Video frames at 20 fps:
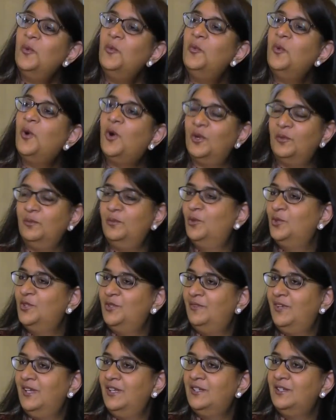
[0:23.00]
what
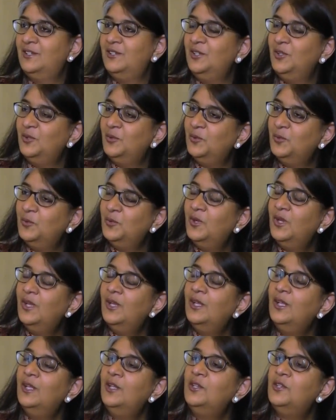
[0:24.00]
motivated you
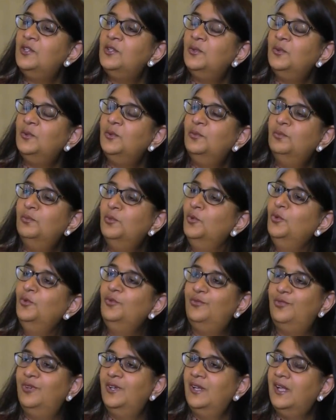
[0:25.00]
to
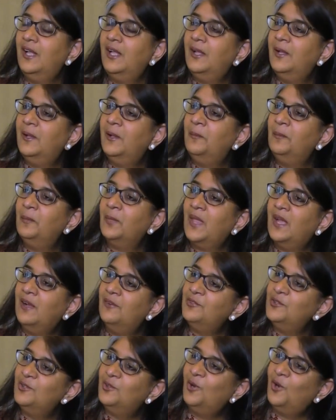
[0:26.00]
move
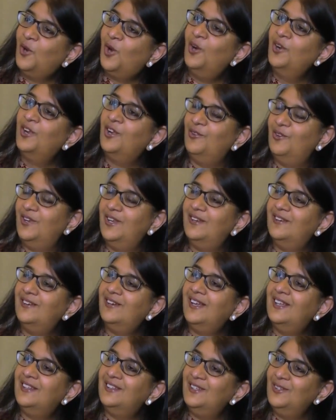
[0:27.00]
after a long career
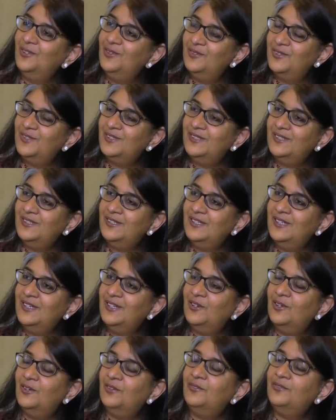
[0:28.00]
at the University
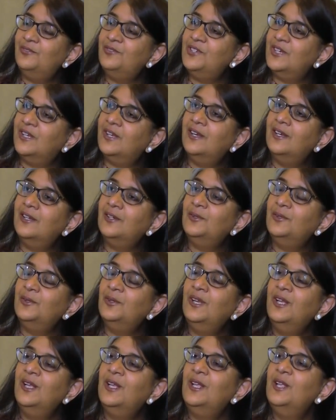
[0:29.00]
of
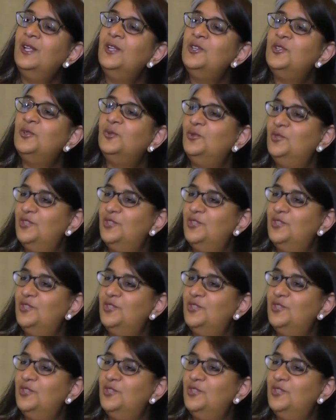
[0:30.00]
Chicago to